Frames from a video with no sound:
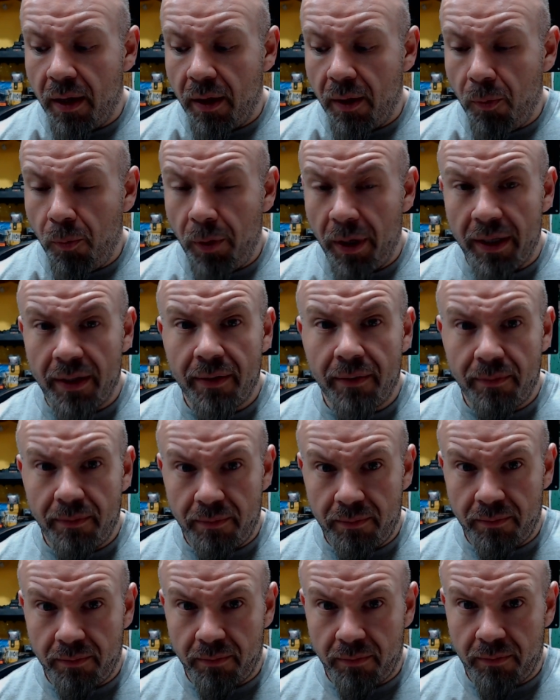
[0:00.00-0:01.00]
with
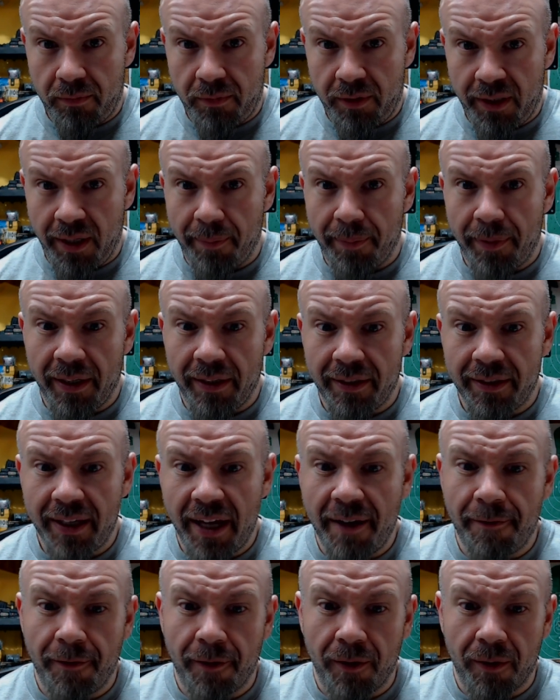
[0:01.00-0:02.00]
something
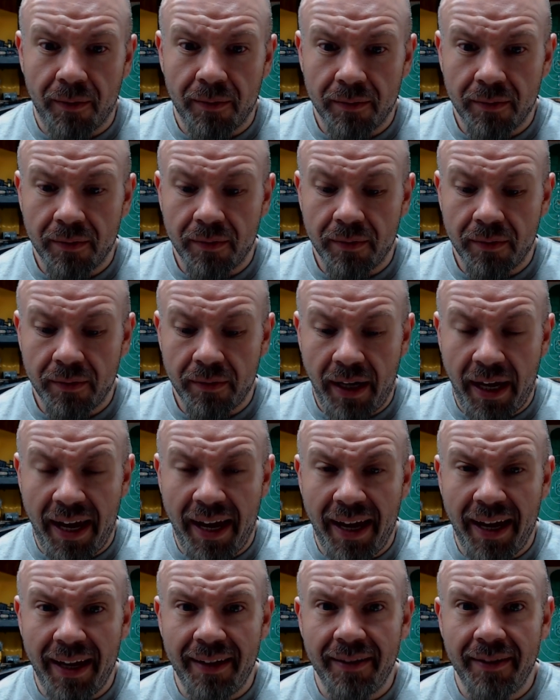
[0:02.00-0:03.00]
safer.
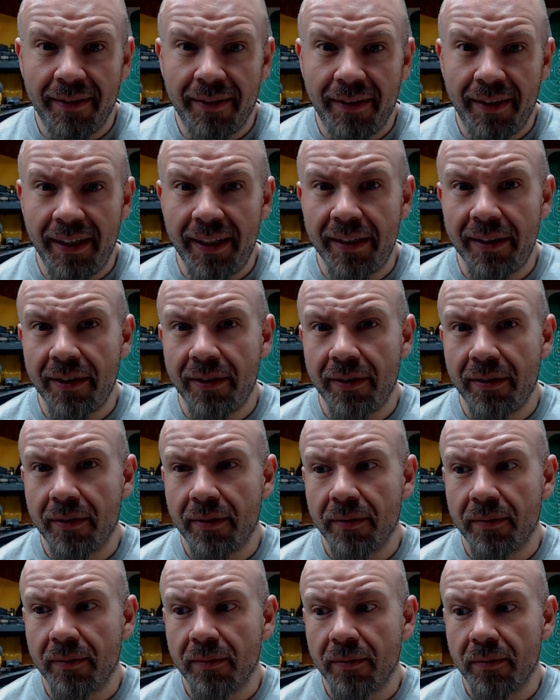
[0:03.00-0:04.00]
And
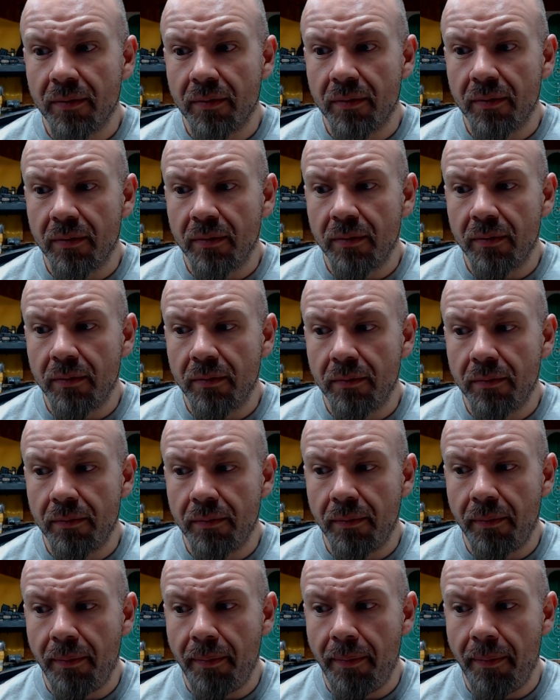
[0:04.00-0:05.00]
this
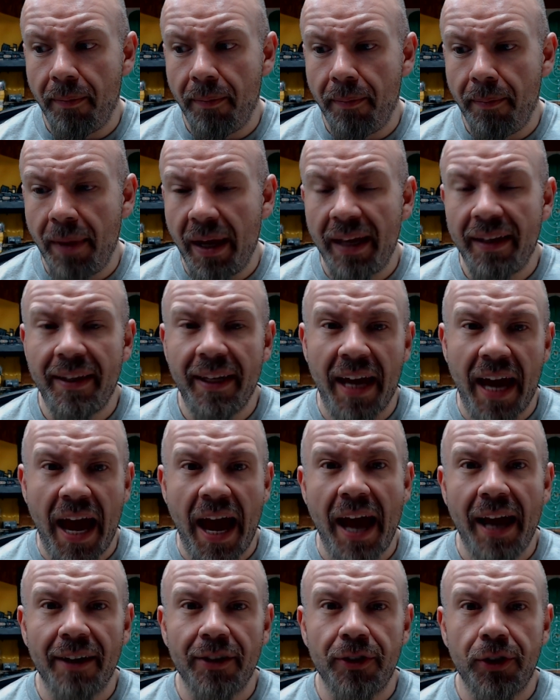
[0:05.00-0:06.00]
made the
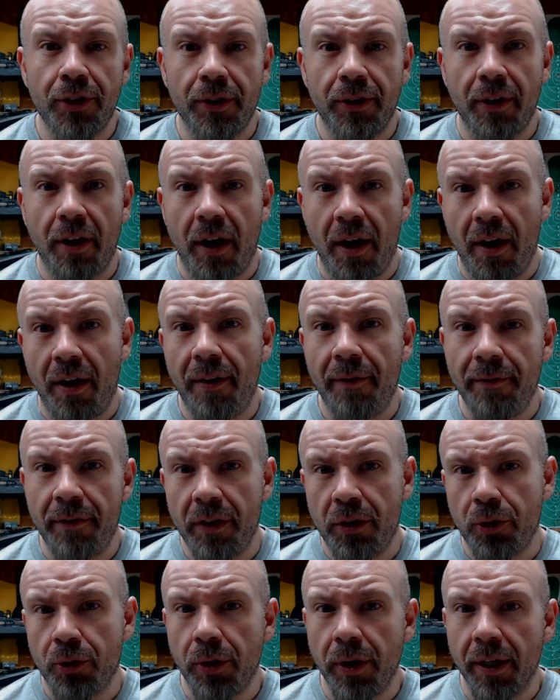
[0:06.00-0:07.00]
action of the
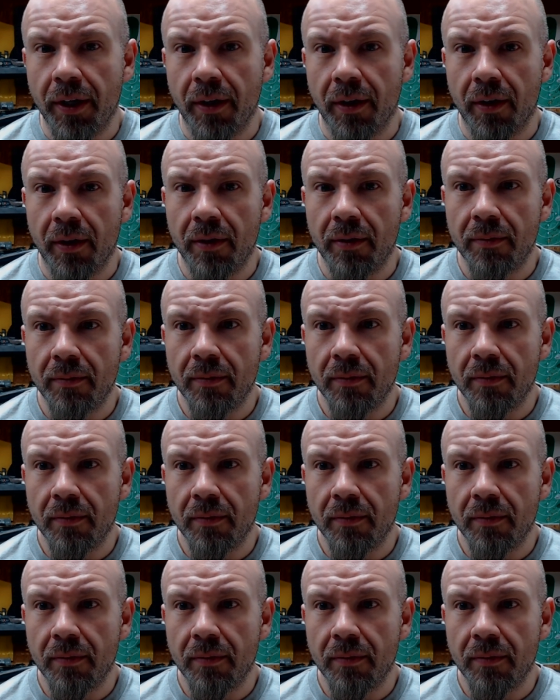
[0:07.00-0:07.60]
trigger